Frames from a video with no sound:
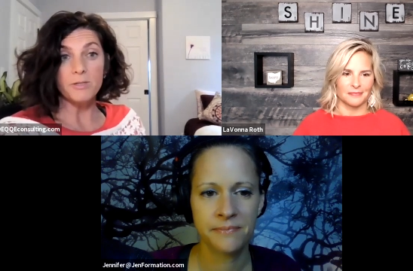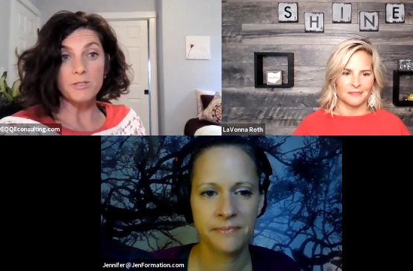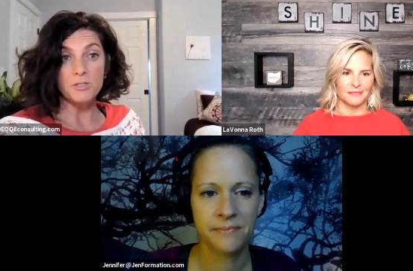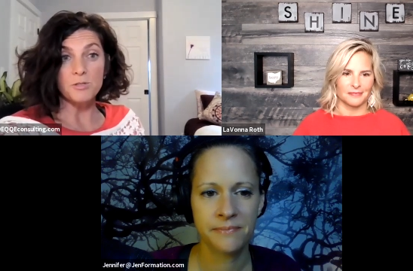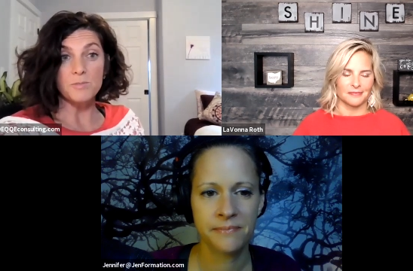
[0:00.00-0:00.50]
Speaker 1: would
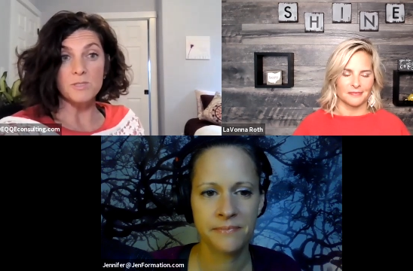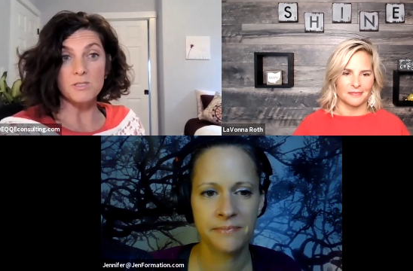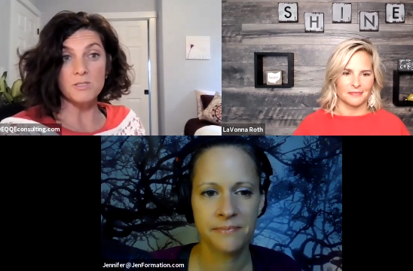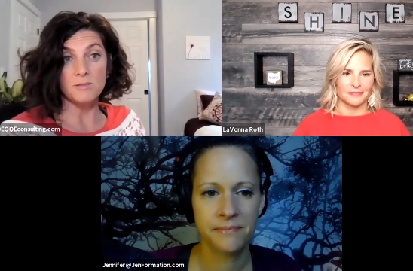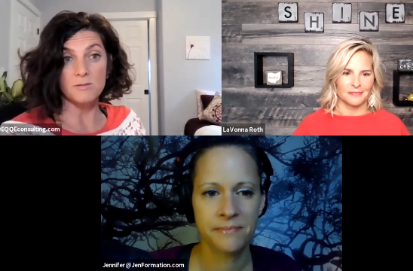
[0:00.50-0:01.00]
assume,
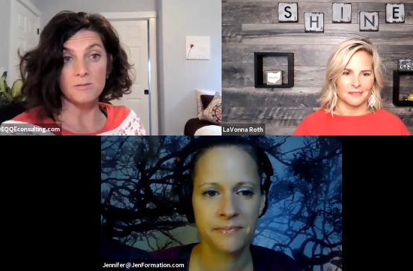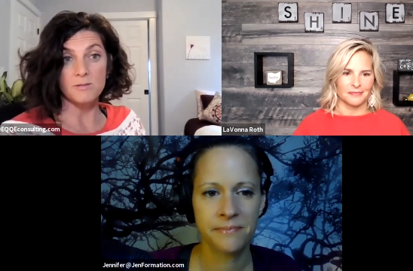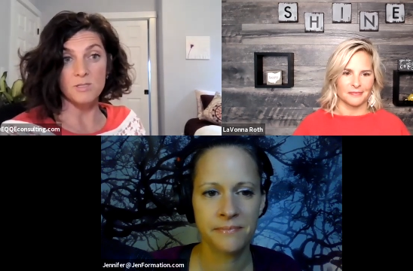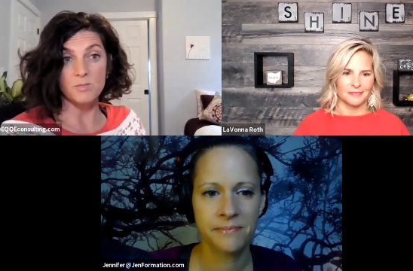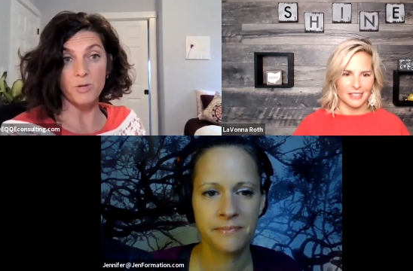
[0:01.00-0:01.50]
since
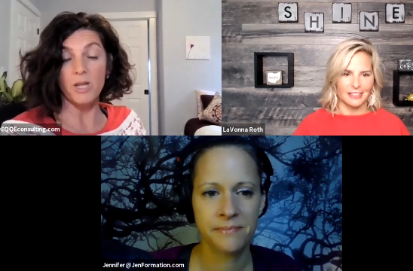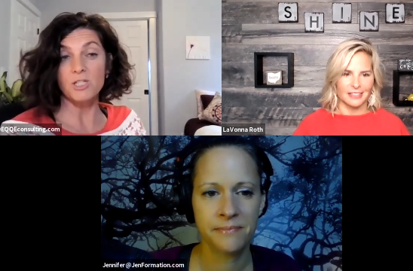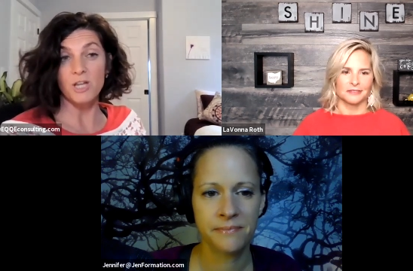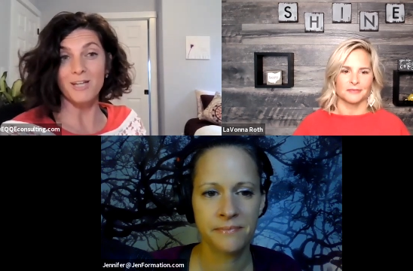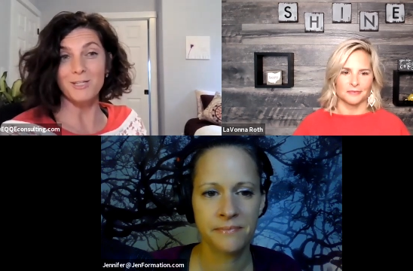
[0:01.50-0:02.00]
since bringing
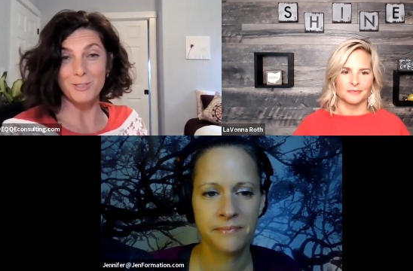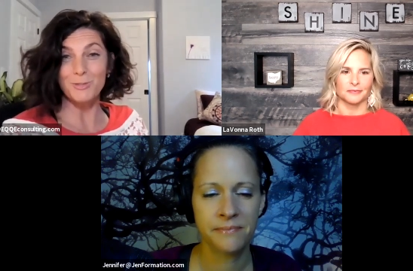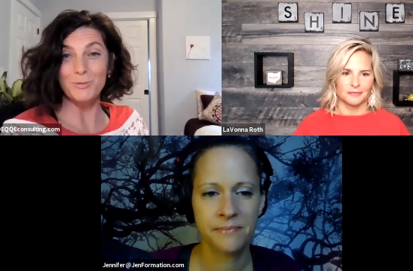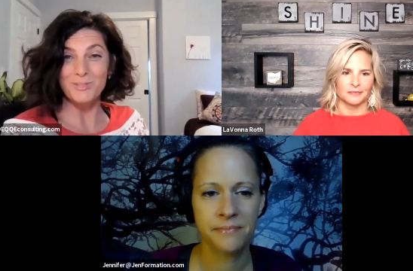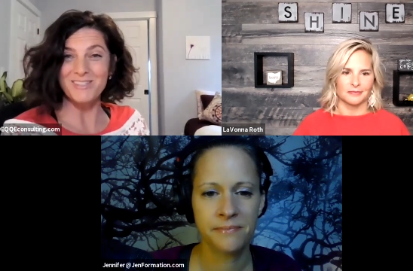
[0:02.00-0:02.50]
shine to the
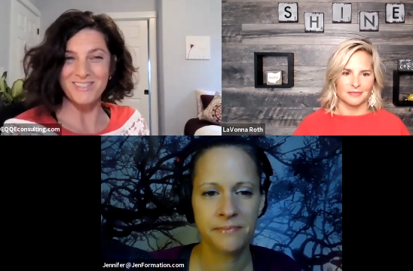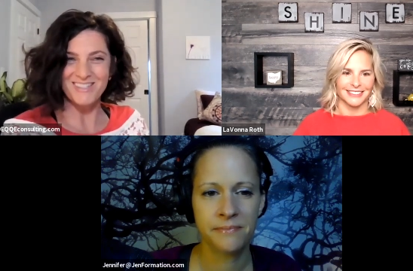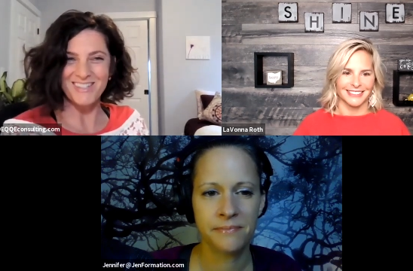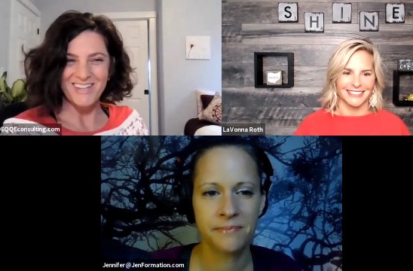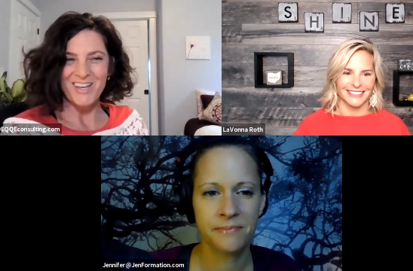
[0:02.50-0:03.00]
schools is
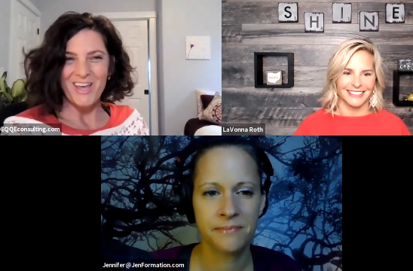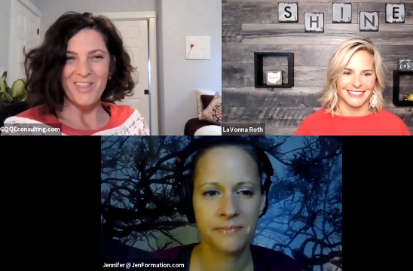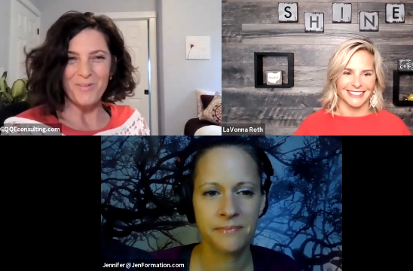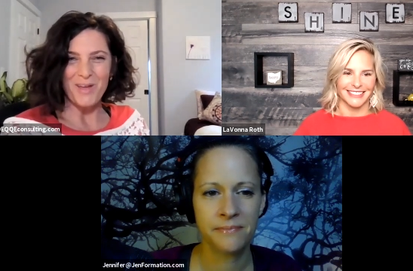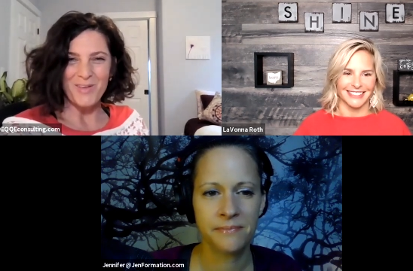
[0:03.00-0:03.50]

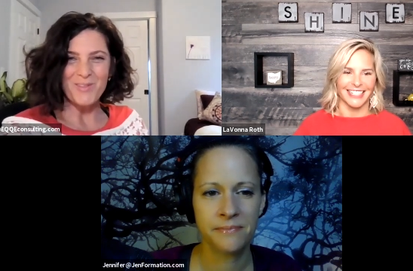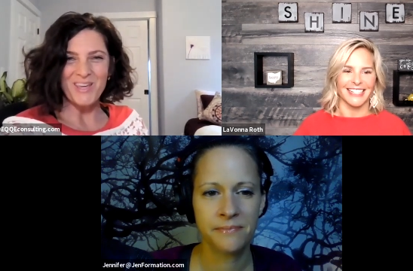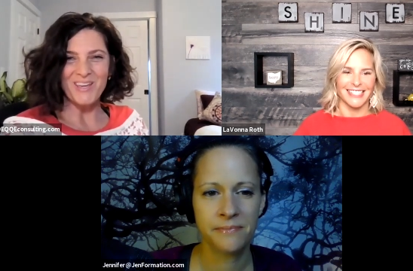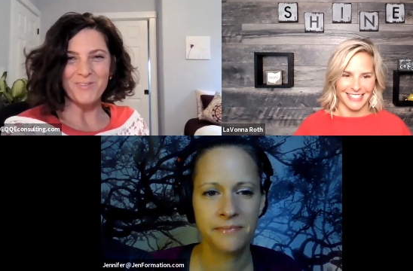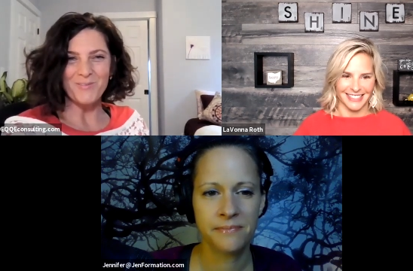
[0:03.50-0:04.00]
the way yeah. you
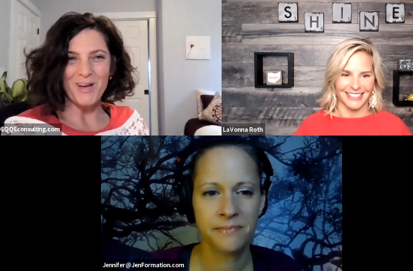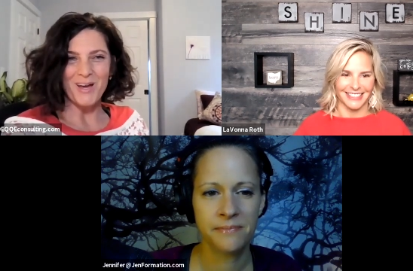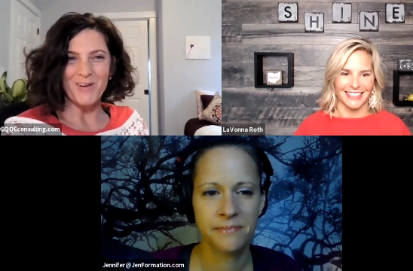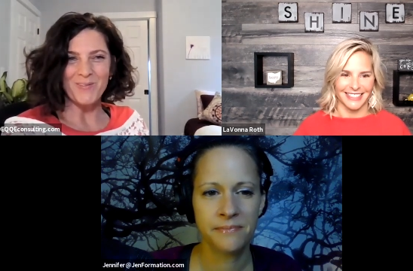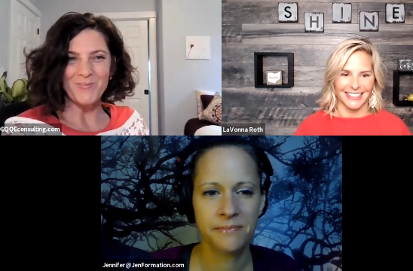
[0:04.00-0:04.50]
think it
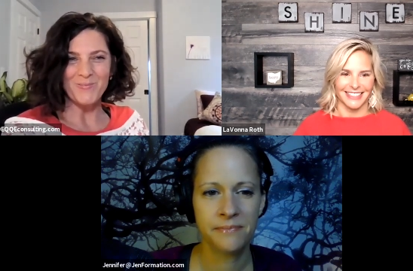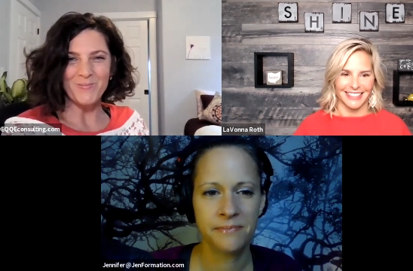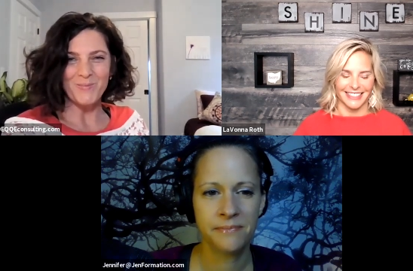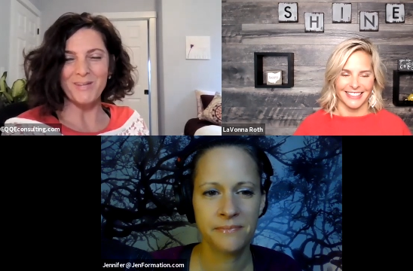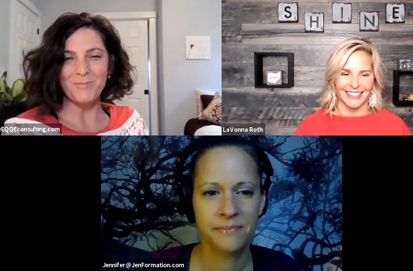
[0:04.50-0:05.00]
uh,
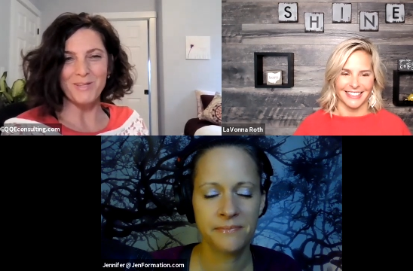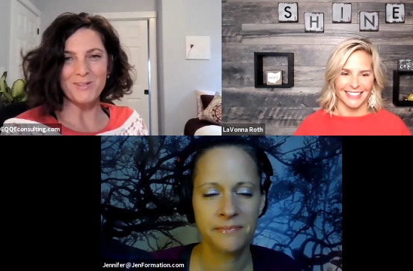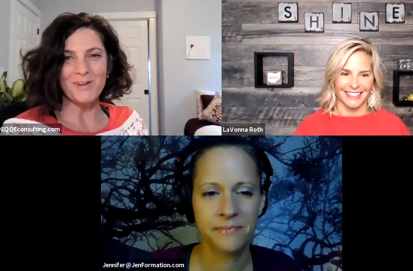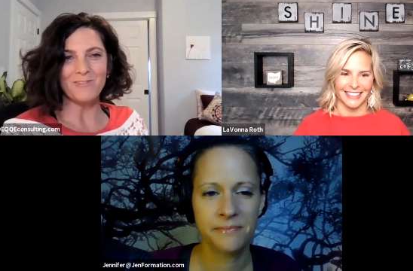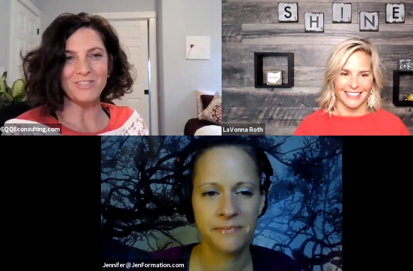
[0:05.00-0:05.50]
we
Speaker 2: can bring
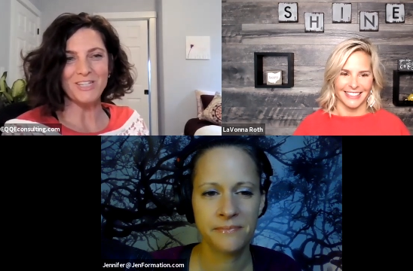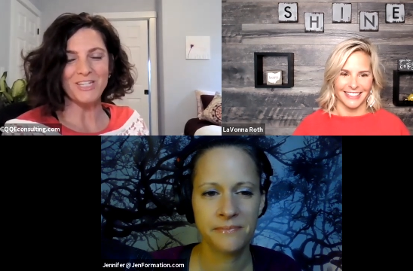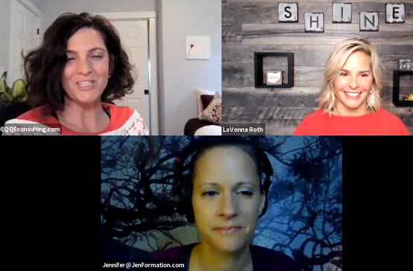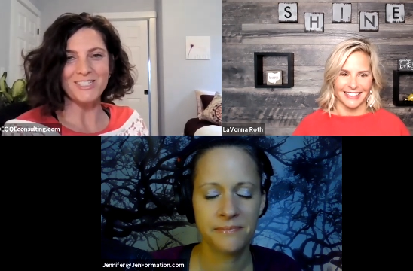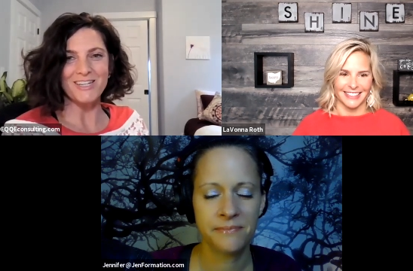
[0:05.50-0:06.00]
those
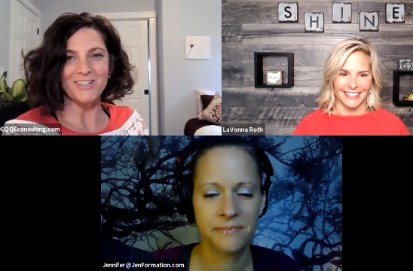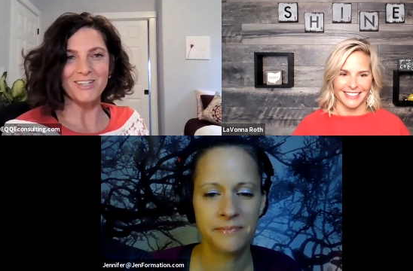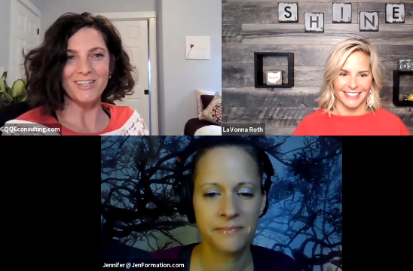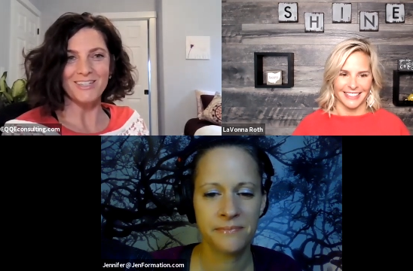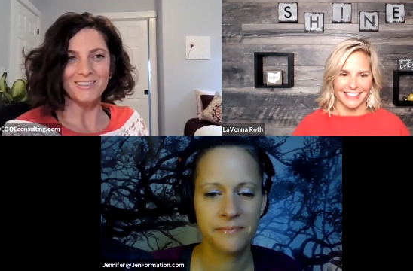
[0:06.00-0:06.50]
conversations there
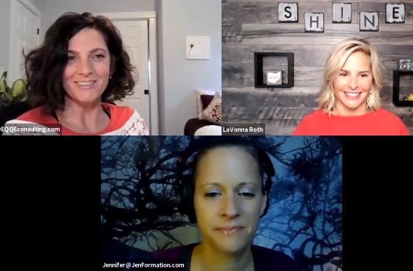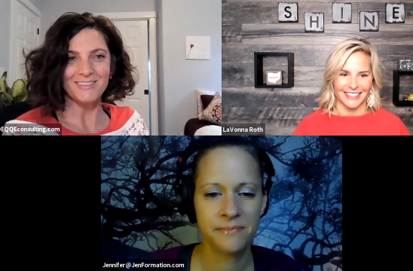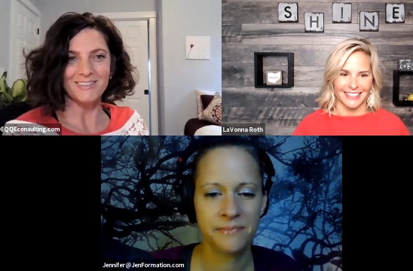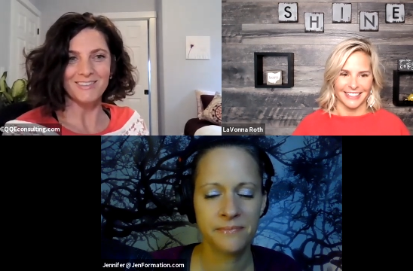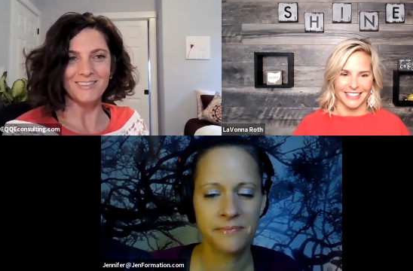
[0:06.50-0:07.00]
yeah
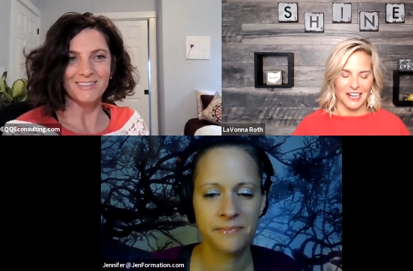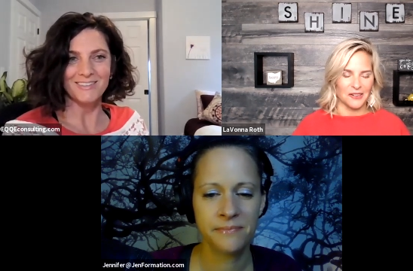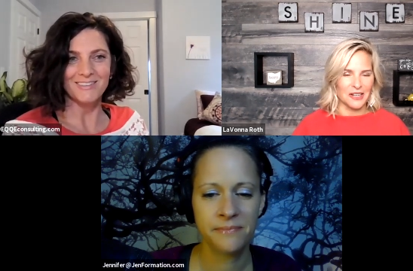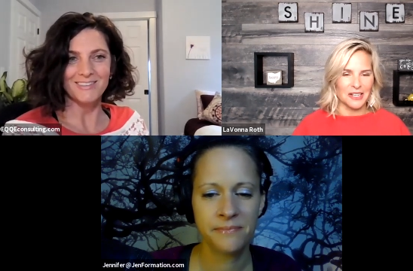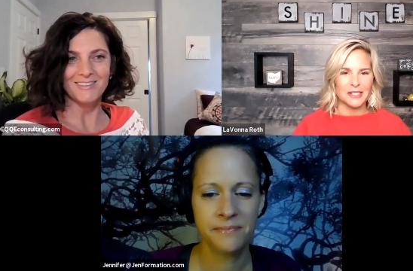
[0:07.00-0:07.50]
oh
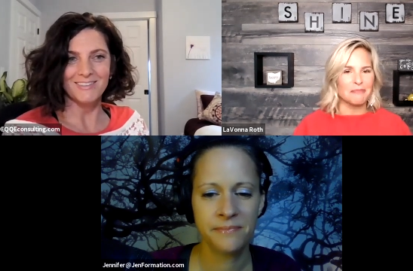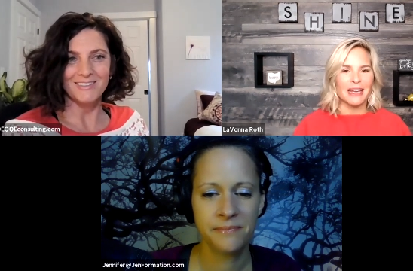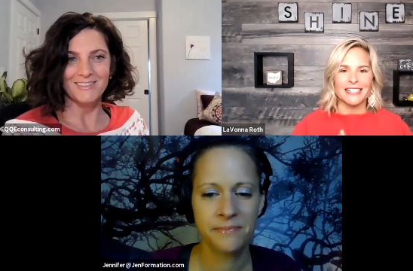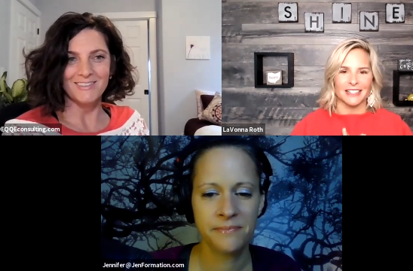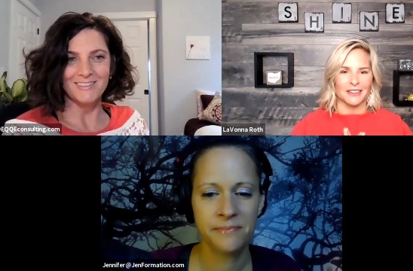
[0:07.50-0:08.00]
it's
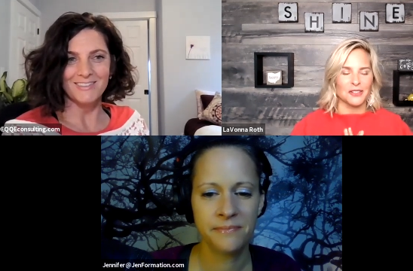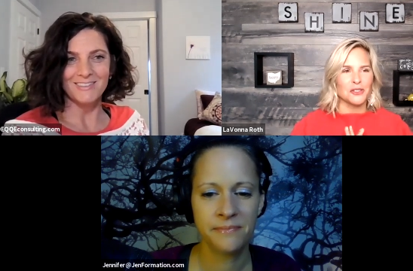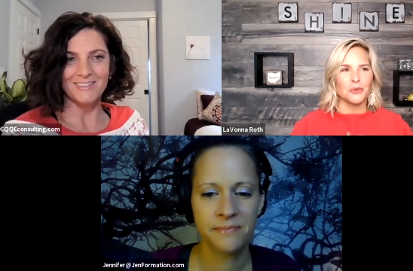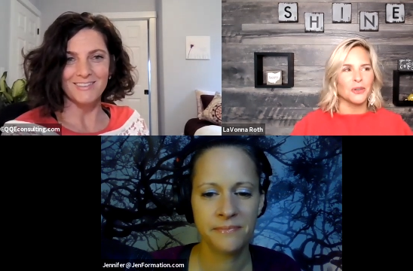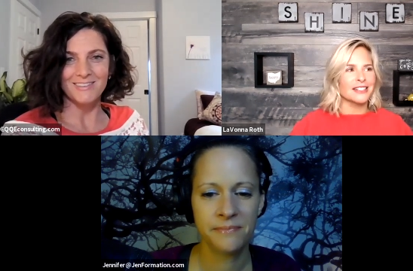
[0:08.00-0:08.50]
amazing the
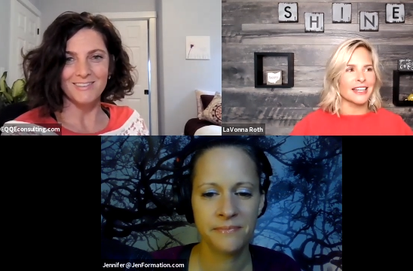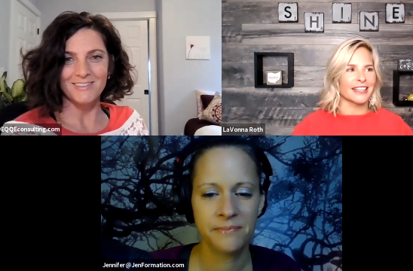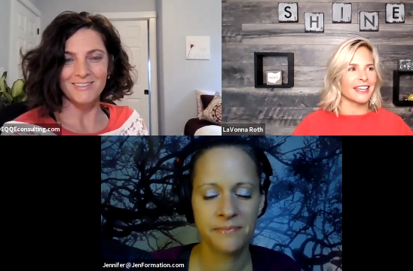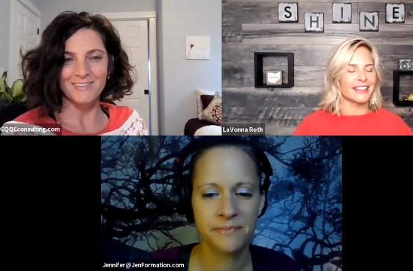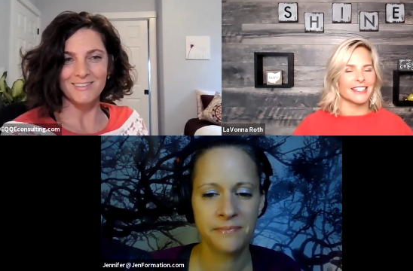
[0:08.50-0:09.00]
stories i get the